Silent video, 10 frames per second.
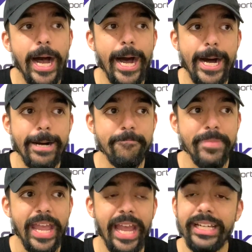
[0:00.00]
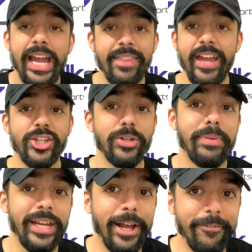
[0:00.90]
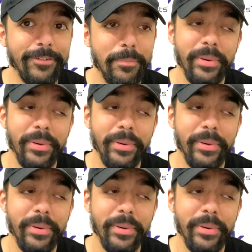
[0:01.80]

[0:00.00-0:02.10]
And yeah, that should be enough.